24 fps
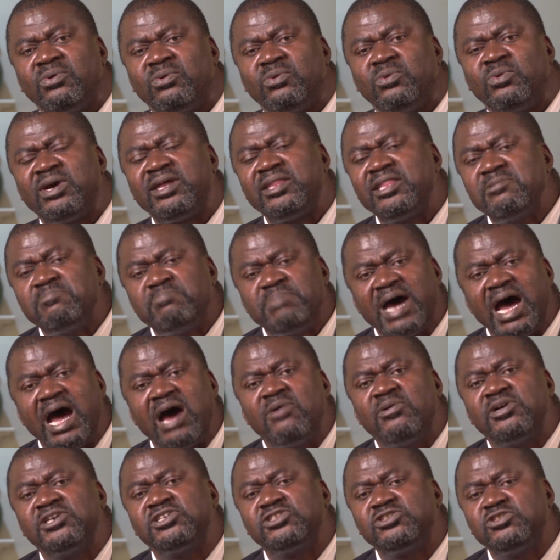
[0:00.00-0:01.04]
where the
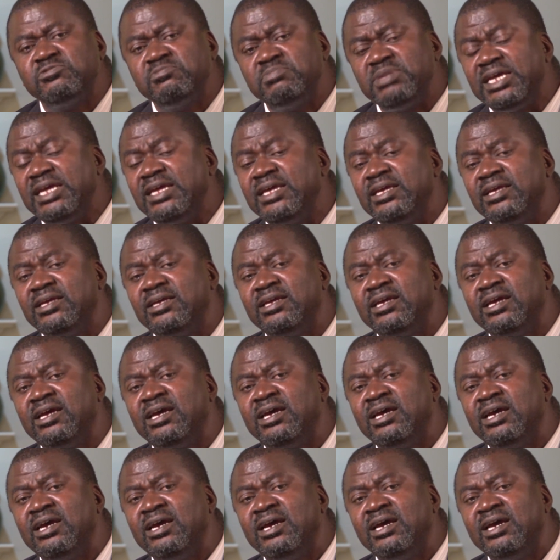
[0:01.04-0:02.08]
powers to be
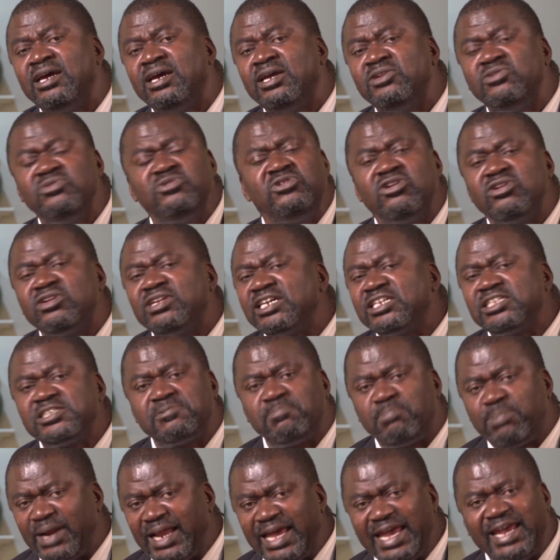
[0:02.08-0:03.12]
do not
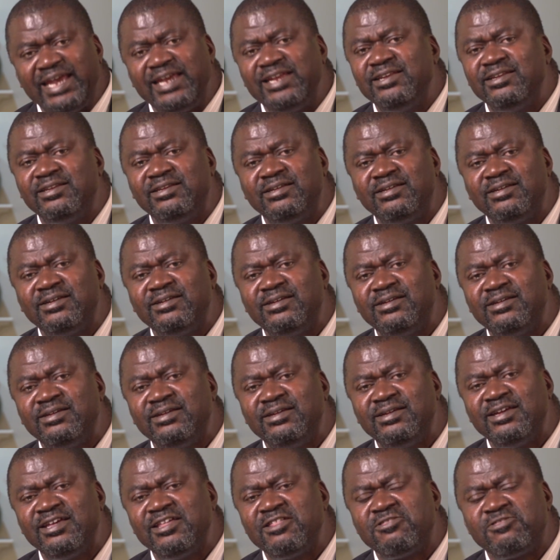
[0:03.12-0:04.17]
explain
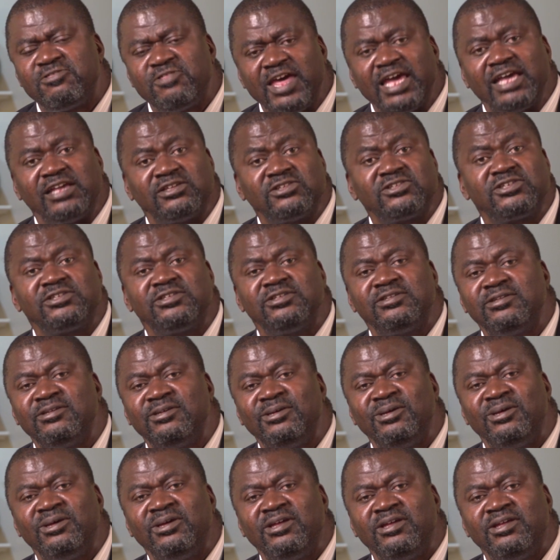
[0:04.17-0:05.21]
things.
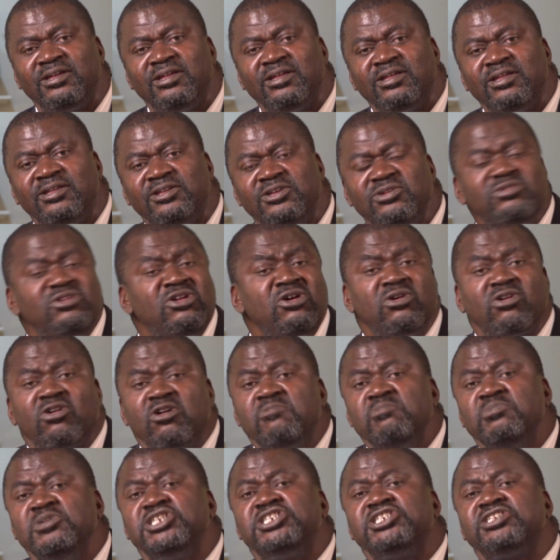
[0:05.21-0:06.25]
You know,
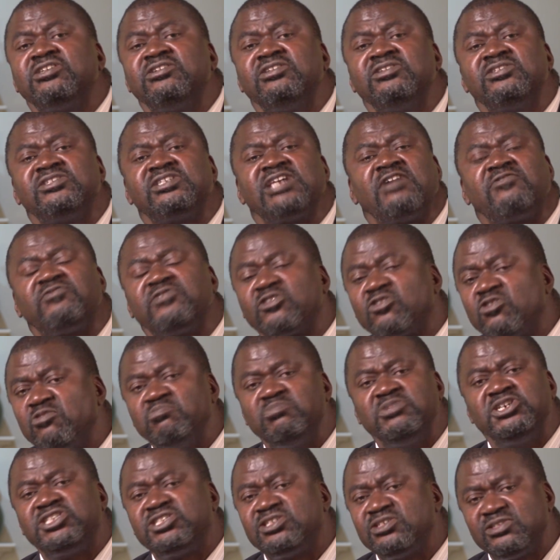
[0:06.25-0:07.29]
commissions after
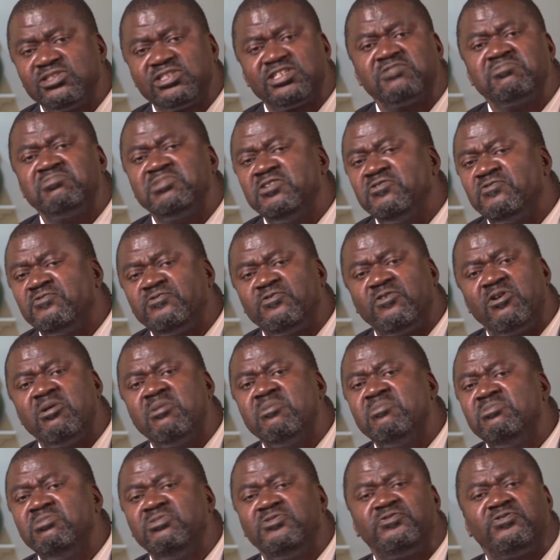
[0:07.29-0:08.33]
commissions have been
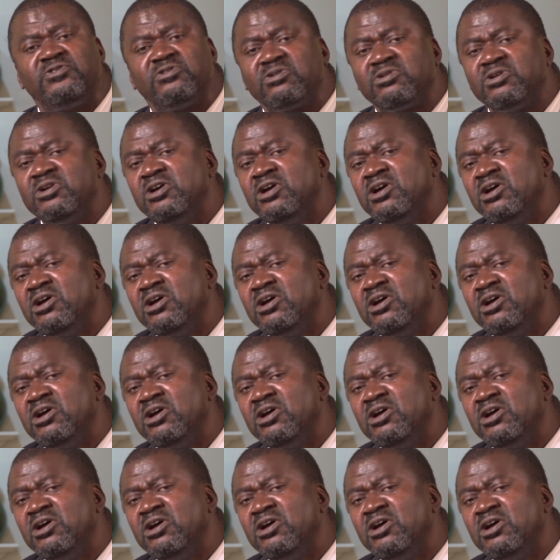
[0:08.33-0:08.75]
formed for